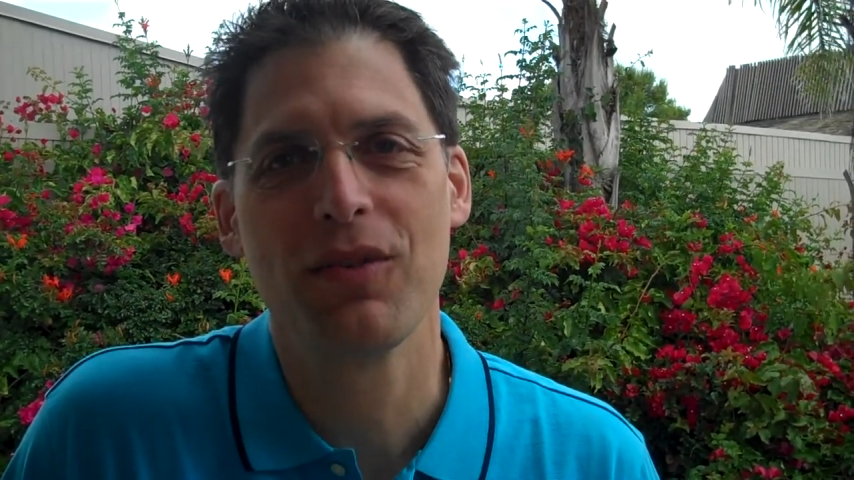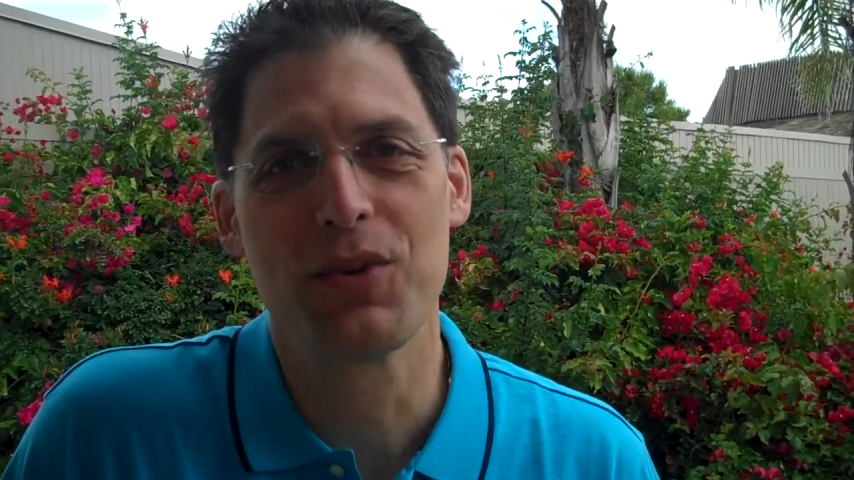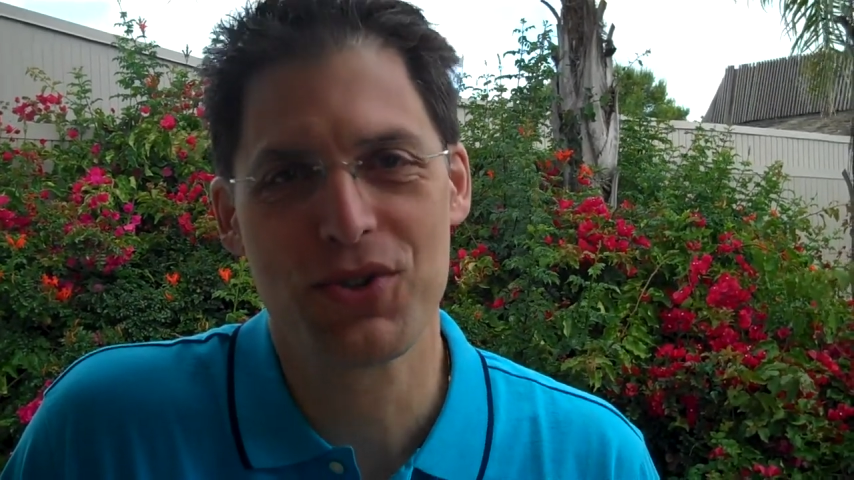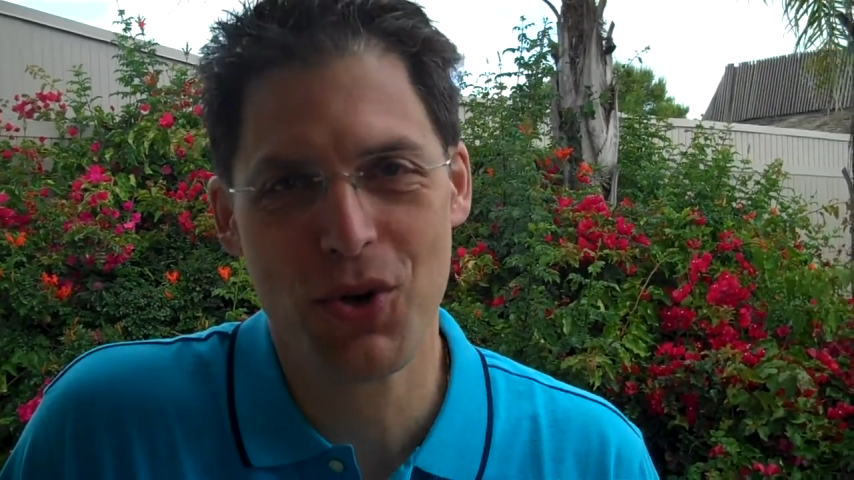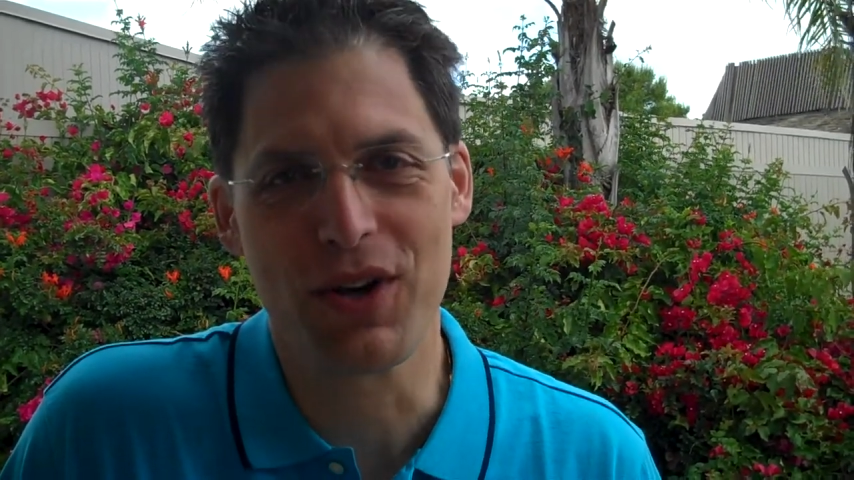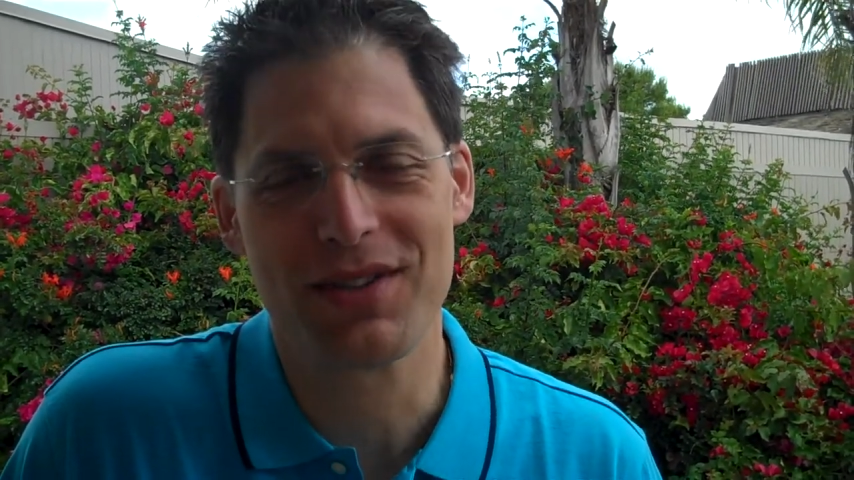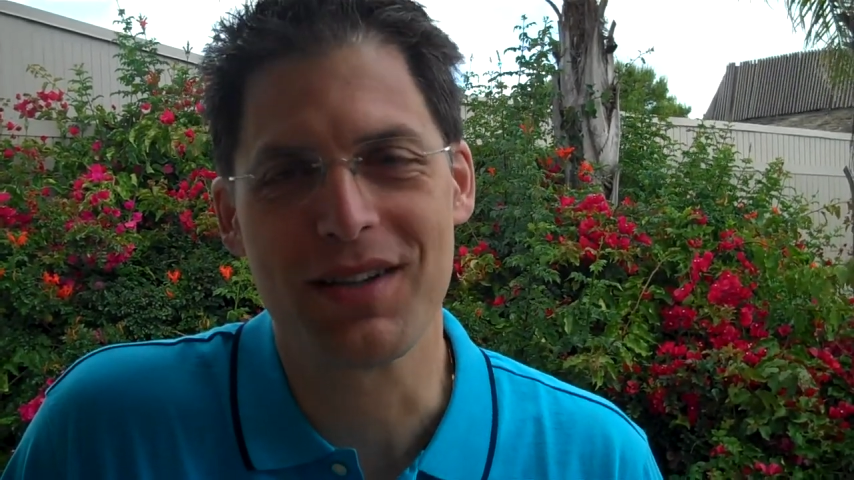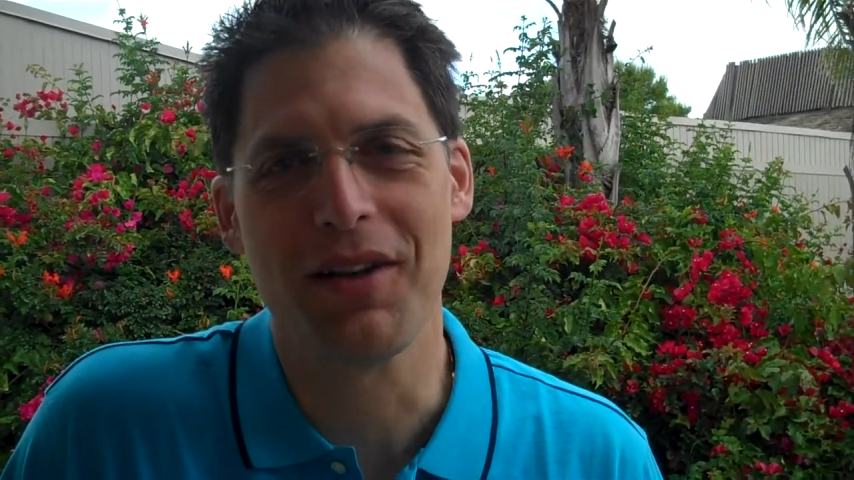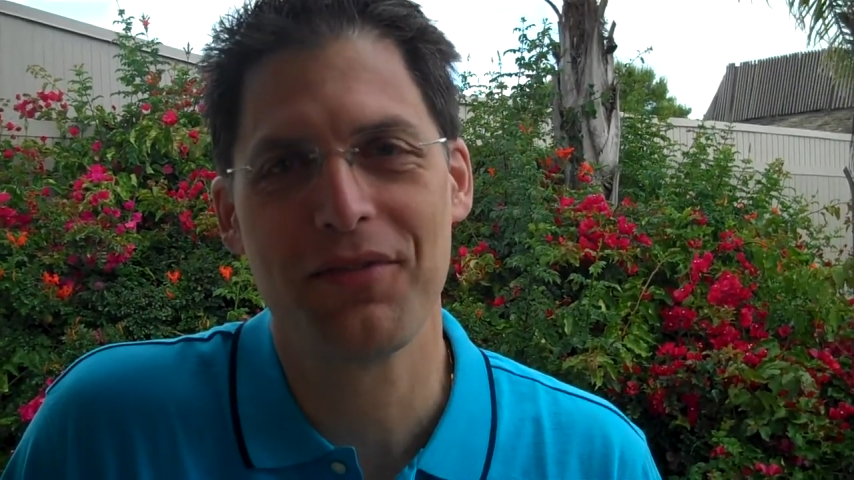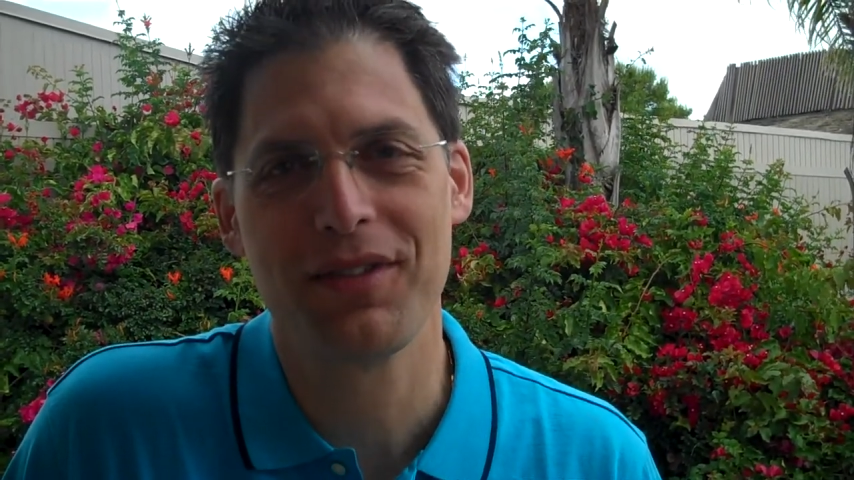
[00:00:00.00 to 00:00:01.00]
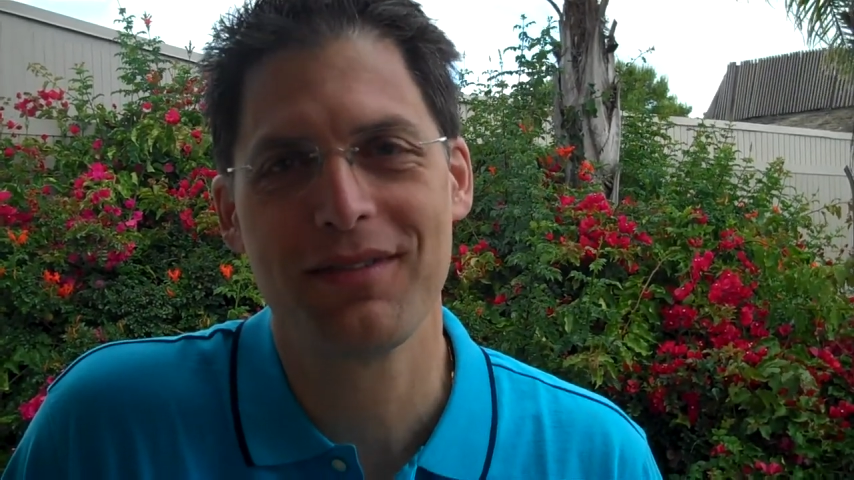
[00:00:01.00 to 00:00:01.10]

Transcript: restore itself.